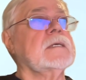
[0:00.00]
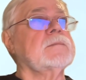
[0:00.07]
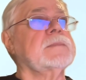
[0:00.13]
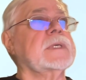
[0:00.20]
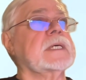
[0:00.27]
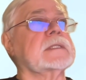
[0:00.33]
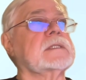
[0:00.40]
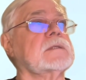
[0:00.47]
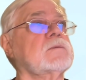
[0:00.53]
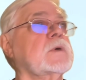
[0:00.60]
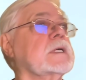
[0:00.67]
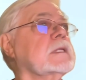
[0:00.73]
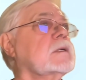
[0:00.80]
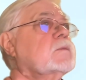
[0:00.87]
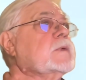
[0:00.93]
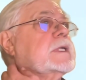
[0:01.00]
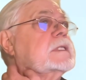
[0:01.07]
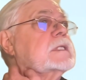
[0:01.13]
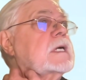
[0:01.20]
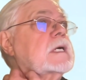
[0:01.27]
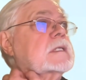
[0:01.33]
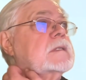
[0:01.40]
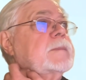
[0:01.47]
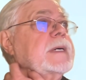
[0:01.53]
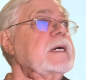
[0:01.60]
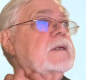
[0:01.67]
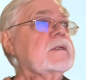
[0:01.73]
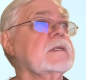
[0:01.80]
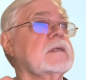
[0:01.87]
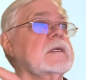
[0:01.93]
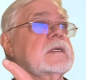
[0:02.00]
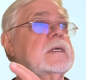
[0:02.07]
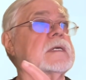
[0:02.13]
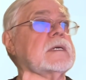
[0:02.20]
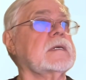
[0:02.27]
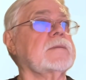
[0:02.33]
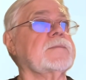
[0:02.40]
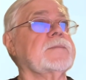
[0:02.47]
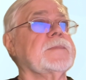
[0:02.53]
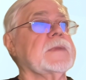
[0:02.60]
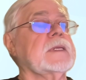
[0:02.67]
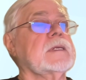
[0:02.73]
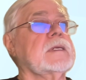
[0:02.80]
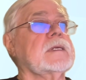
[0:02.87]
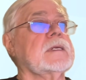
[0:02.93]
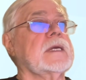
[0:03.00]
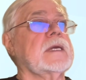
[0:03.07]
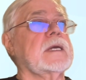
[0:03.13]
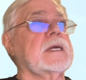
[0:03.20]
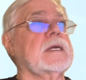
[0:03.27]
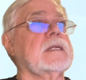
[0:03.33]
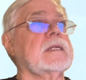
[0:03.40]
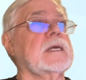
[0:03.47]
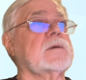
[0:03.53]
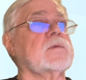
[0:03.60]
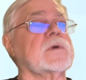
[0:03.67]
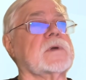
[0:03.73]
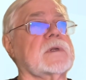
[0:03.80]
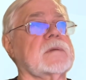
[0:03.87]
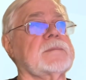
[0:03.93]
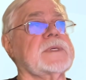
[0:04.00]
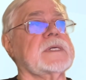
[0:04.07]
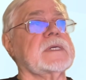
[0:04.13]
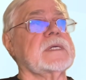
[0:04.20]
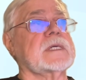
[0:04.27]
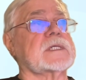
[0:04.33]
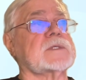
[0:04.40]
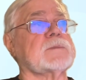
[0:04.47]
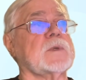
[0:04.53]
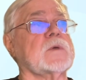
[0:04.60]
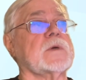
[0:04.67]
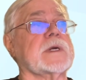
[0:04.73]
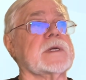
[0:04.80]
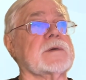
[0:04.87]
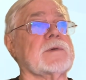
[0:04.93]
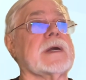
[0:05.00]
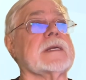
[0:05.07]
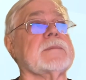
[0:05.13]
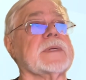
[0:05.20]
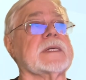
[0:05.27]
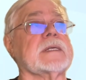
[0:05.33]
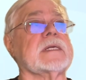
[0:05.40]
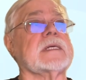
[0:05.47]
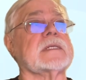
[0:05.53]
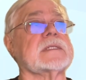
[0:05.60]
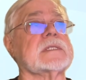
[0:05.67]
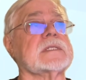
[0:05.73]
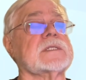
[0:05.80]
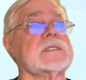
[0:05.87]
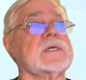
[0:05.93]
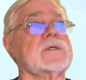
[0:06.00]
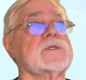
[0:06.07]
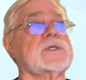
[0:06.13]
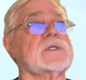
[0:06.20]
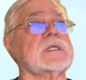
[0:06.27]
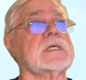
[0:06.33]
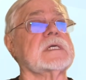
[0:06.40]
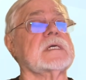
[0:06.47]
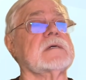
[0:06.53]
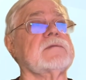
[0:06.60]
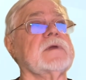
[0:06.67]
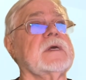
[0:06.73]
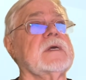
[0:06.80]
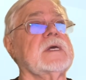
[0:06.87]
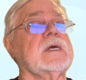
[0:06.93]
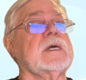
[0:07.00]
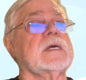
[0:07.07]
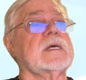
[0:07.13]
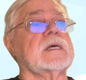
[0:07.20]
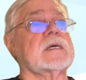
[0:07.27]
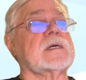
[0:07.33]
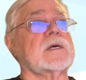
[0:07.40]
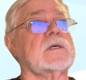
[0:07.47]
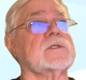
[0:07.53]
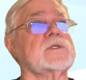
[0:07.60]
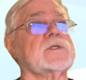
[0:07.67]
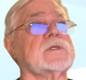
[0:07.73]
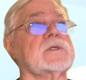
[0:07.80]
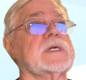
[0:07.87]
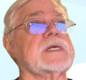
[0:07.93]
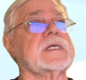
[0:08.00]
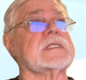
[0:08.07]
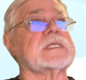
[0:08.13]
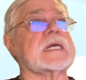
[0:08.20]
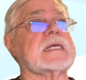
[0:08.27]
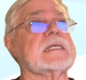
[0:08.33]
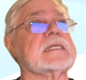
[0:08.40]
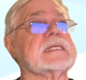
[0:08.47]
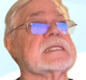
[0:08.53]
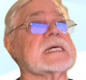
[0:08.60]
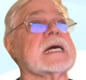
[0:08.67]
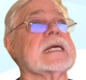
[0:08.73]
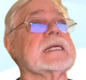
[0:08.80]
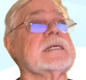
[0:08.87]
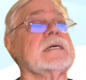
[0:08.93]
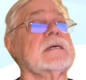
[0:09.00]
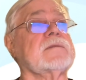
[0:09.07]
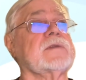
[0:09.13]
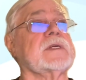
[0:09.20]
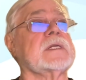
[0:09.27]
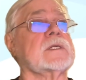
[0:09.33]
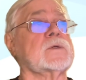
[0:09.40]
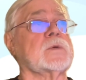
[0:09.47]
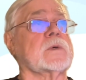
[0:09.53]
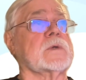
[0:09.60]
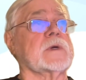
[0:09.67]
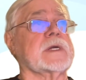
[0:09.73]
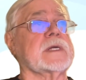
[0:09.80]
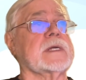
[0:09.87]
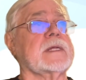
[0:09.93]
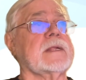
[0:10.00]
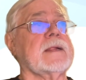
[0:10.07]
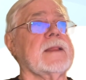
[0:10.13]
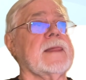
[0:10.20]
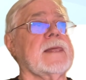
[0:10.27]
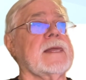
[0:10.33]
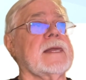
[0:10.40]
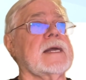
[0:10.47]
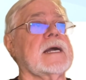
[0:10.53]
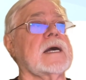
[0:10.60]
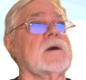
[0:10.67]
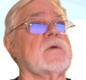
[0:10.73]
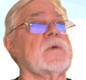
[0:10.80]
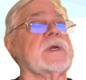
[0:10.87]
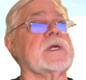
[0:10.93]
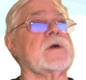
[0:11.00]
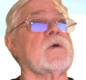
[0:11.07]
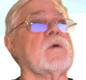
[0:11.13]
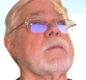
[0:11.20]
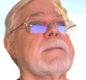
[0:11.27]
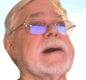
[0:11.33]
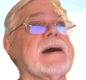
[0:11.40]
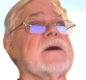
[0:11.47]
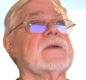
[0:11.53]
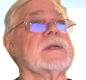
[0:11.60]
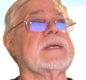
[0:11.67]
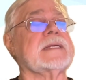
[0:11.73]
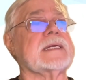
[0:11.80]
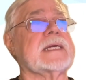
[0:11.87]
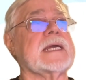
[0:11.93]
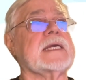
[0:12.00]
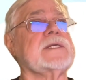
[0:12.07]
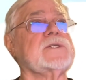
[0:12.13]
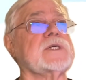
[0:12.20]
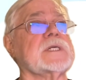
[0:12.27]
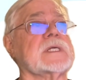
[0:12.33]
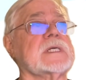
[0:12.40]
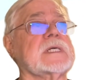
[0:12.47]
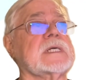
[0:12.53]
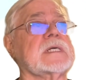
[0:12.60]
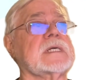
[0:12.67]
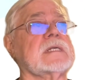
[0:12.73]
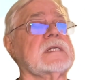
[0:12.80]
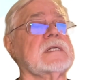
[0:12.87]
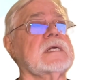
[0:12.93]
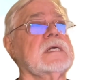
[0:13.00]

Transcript: But the one that we talked about and that we're going to be exploring quite a bit is this notion of culture is a design of inquiry, how we go about engaging in